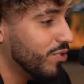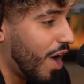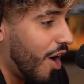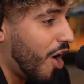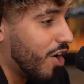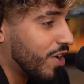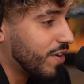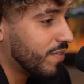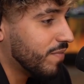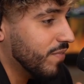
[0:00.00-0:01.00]
y'all all
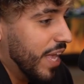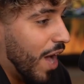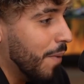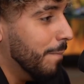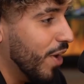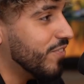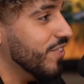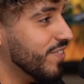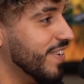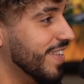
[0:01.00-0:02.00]
on
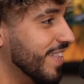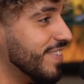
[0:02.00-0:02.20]
buses and in